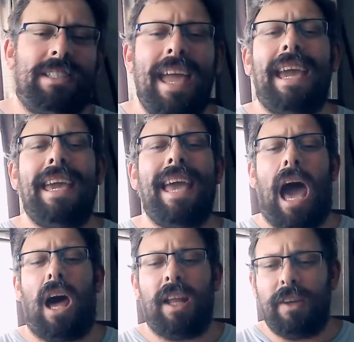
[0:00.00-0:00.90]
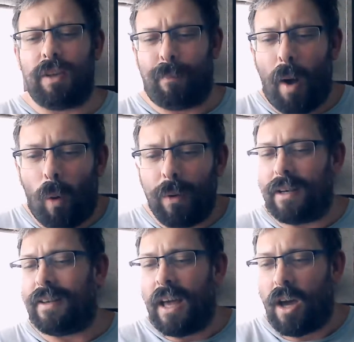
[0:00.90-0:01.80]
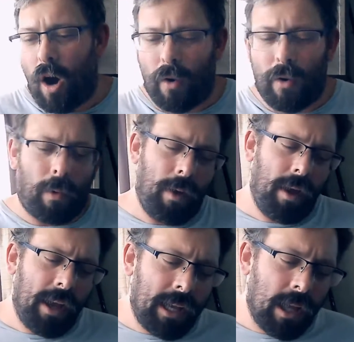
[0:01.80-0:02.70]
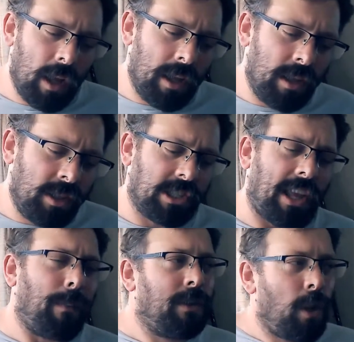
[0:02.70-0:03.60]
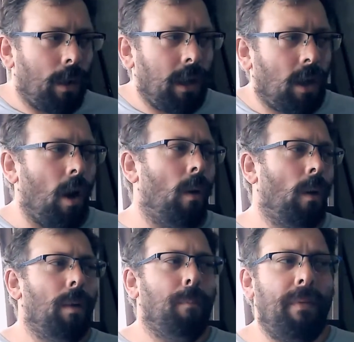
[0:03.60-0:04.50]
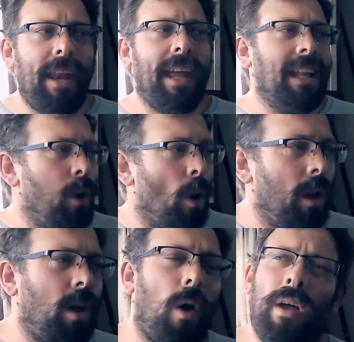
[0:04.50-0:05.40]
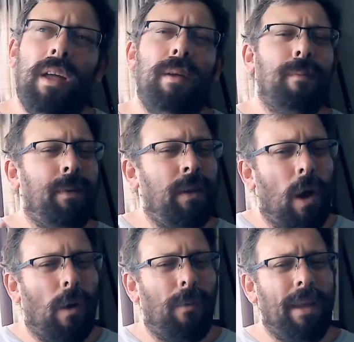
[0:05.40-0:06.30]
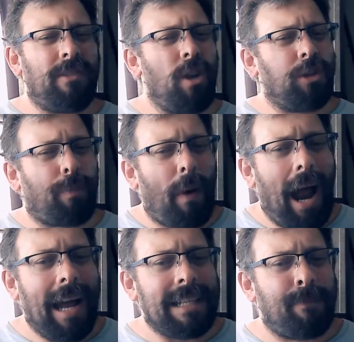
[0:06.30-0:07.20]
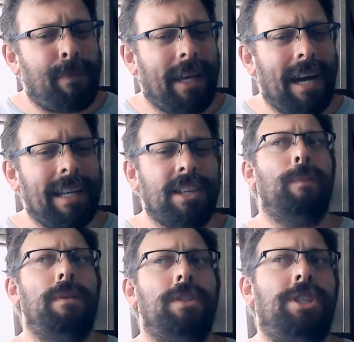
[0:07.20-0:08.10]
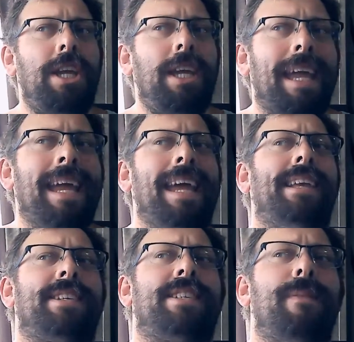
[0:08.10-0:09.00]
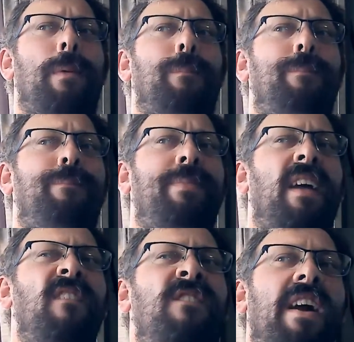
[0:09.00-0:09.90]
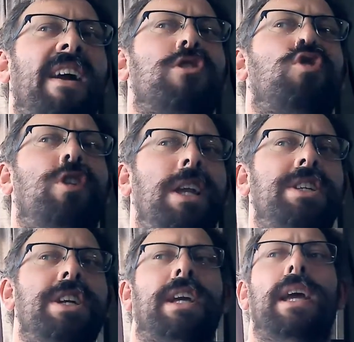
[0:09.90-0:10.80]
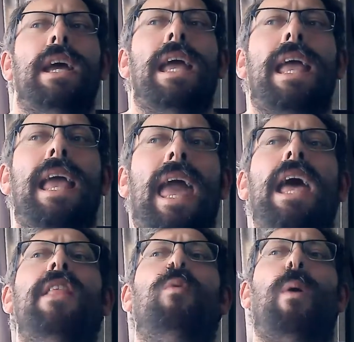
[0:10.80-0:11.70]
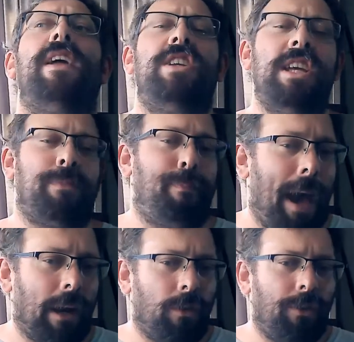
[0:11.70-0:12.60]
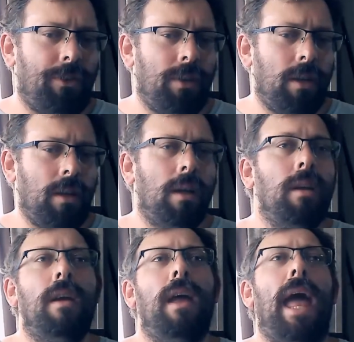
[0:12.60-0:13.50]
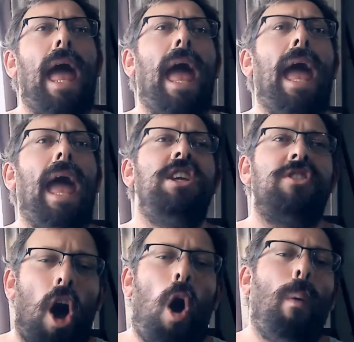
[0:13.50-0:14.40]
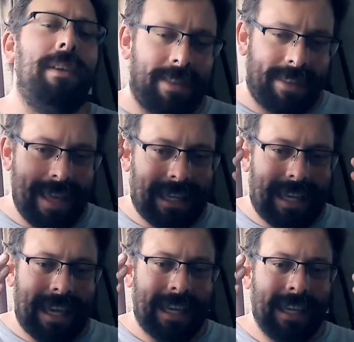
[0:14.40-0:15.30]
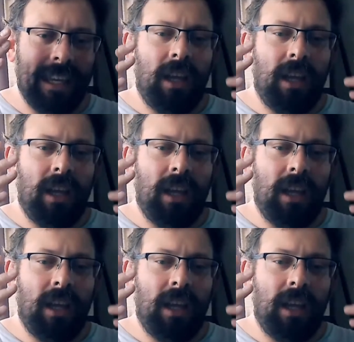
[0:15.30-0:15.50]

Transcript: taking out his opponent, Negoro, just like with Tokiko. But then again, Tokiko, it's no surprise because she is very strategic in the way that she does battles. And she's always thinking,